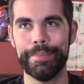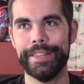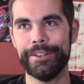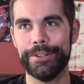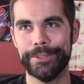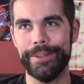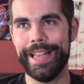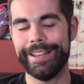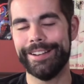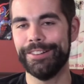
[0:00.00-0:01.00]
but then also
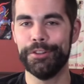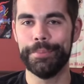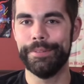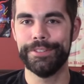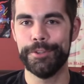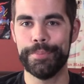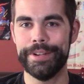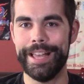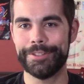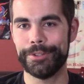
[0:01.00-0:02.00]
add in a little bit of
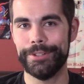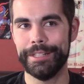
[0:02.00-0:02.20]
supernatural